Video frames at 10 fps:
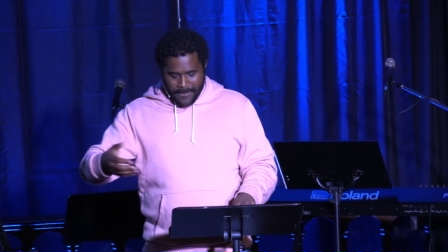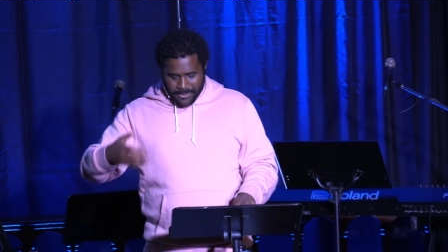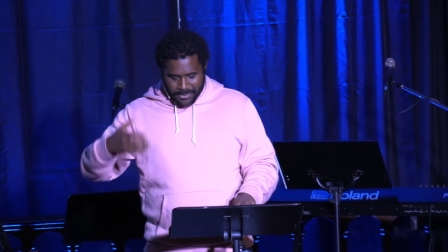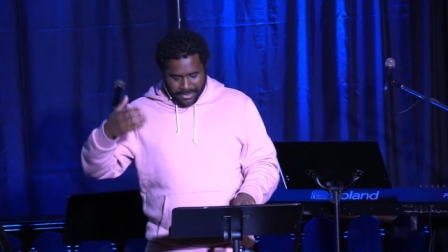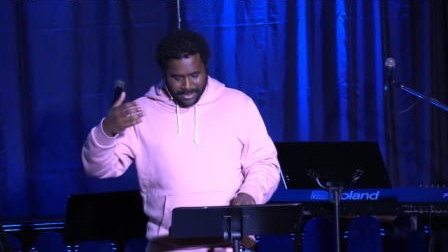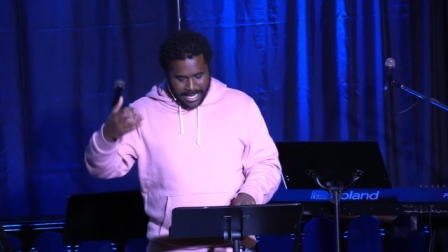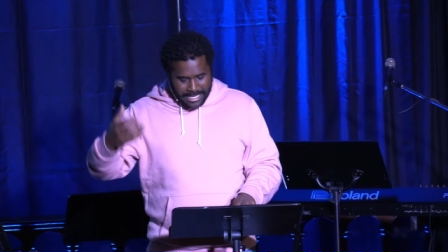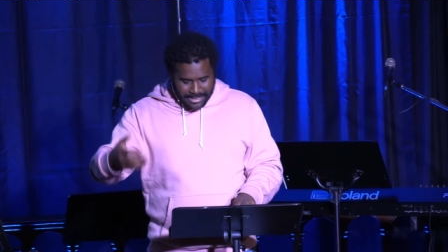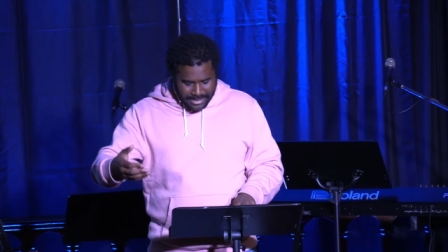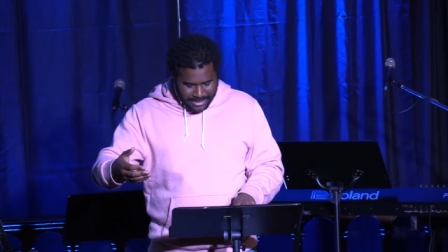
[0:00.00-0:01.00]
or
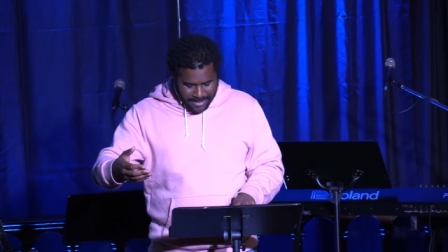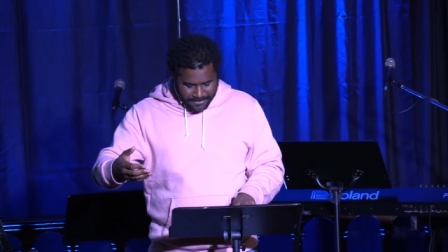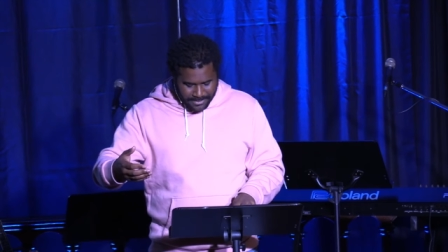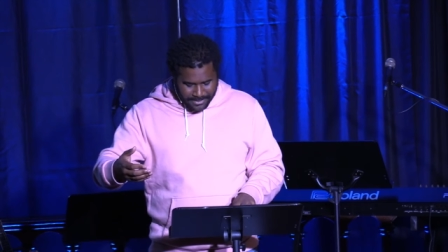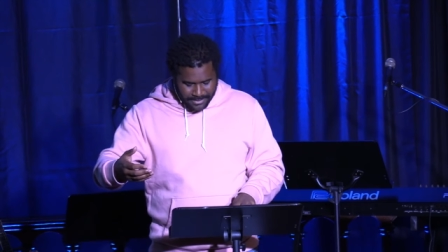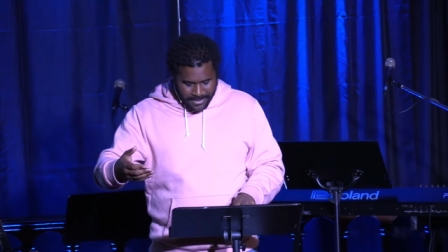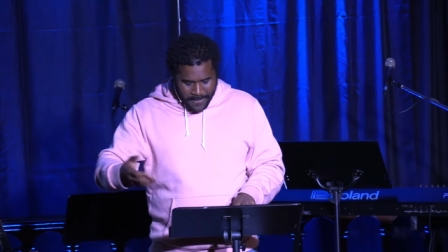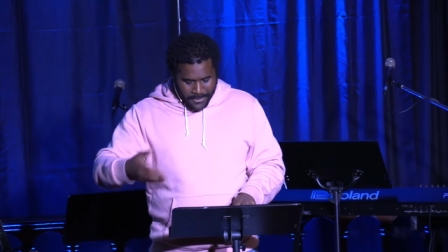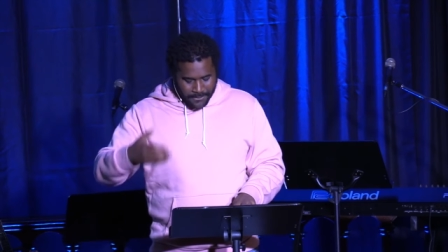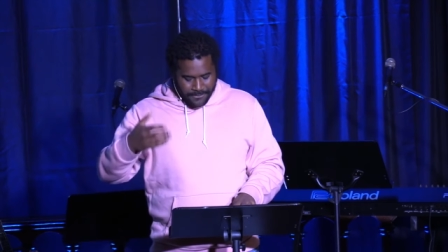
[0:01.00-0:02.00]
relationships
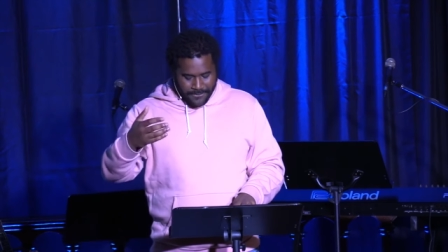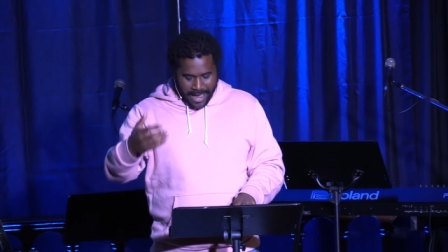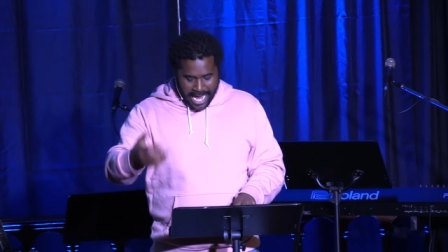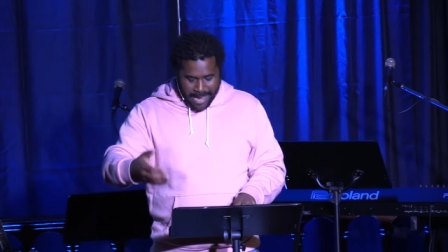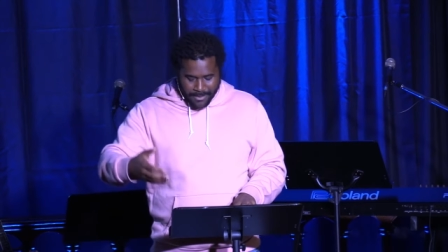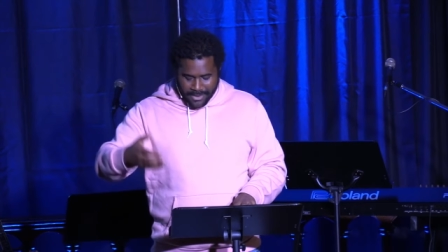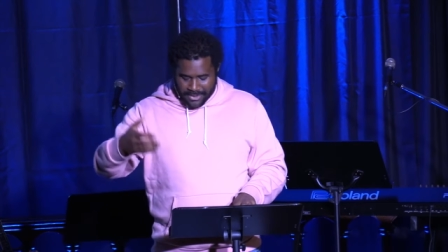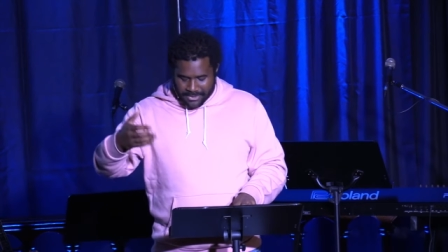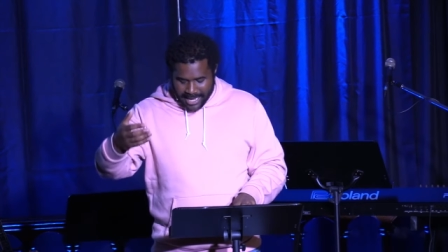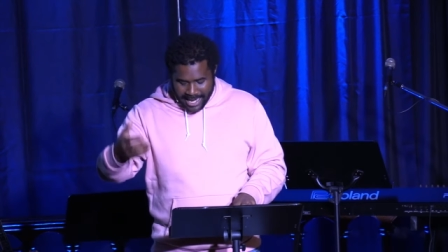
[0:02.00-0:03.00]
or fame or
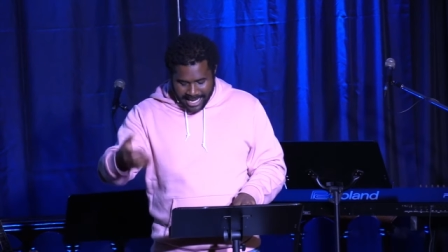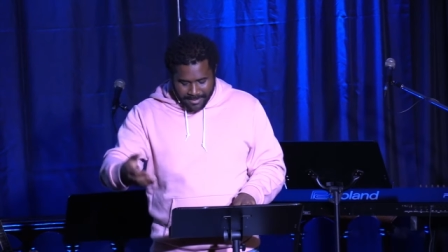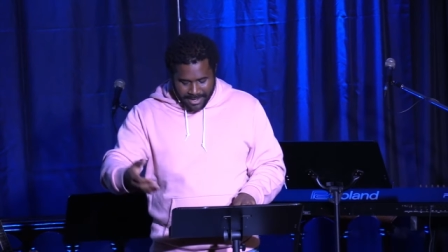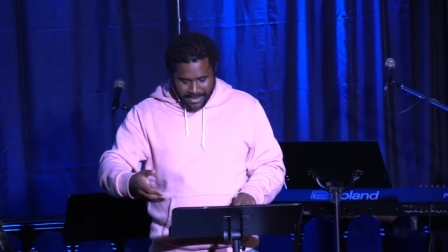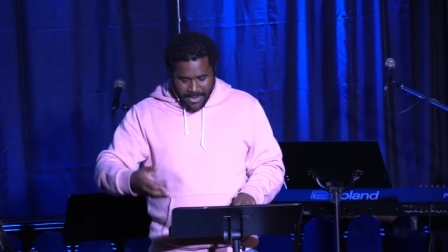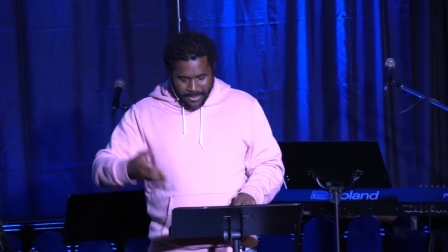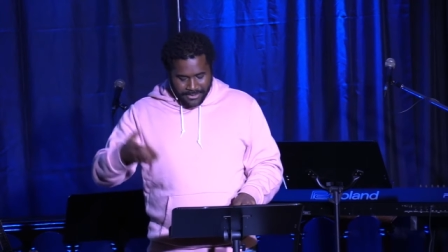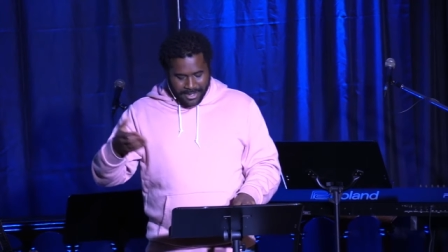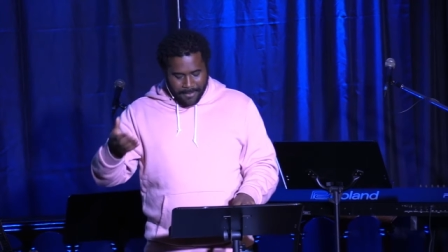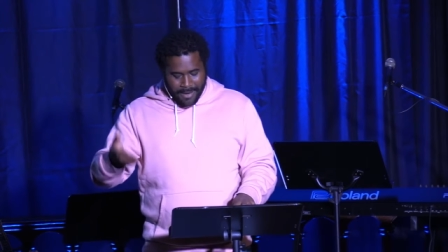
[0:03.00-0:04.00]
entertainment
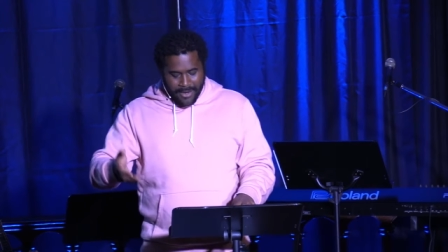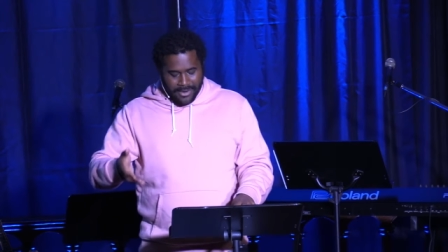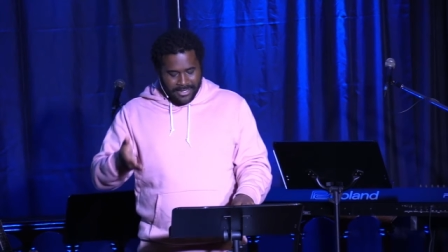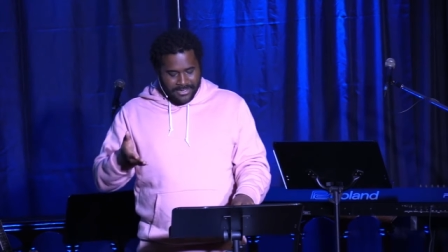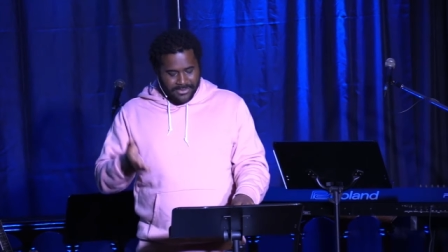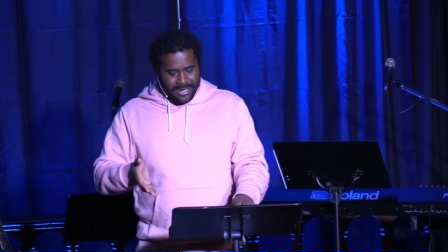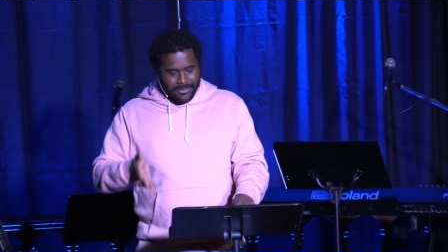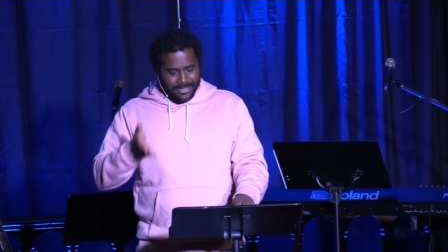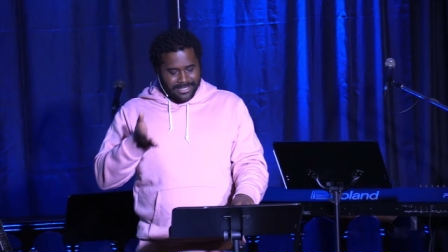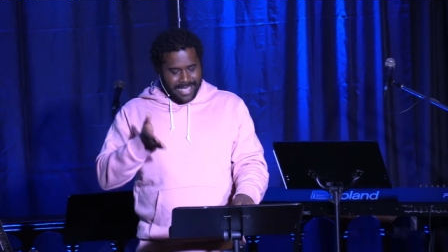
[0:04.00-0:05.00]
or the American
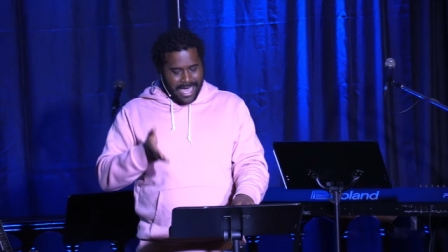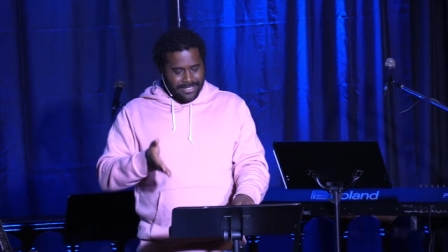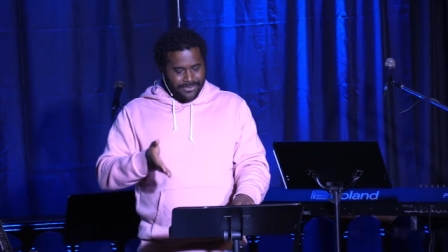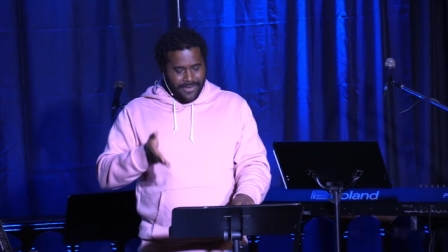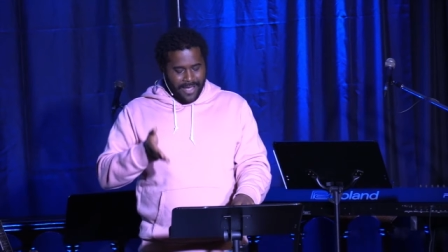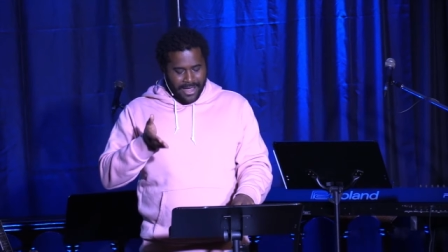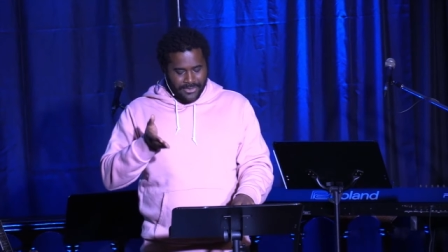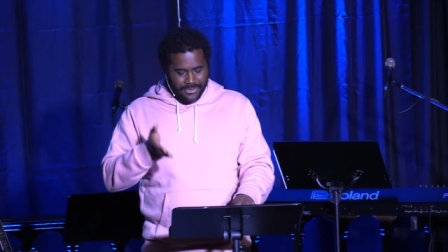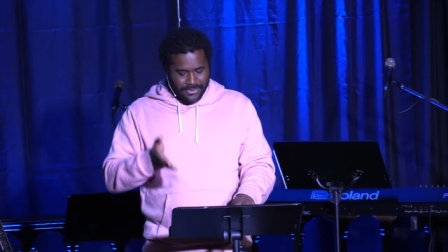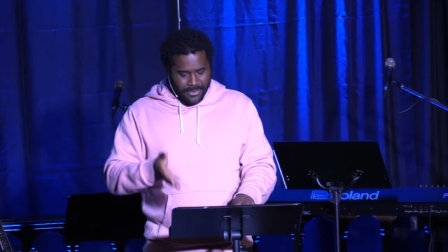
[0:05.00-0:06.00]
dream will satisfy our
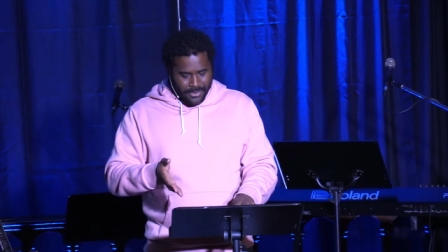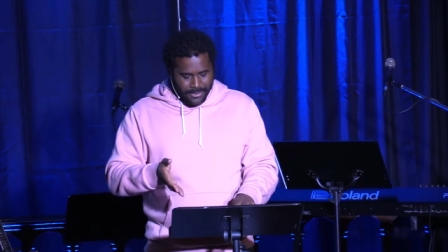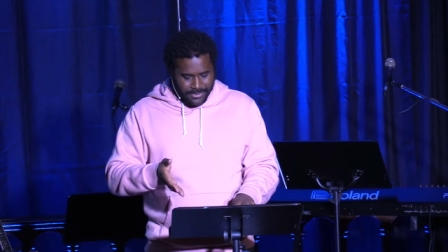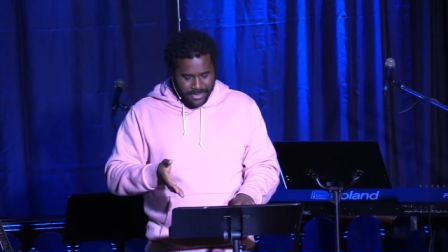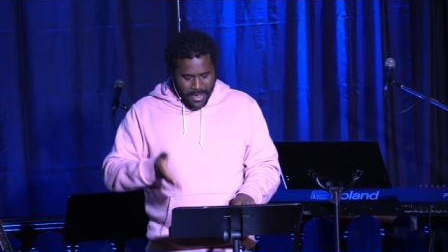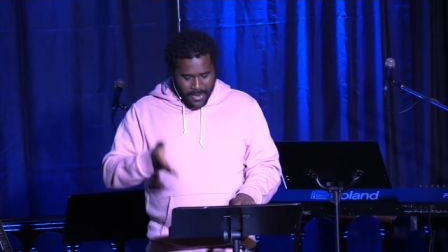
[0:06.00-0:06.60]
souls,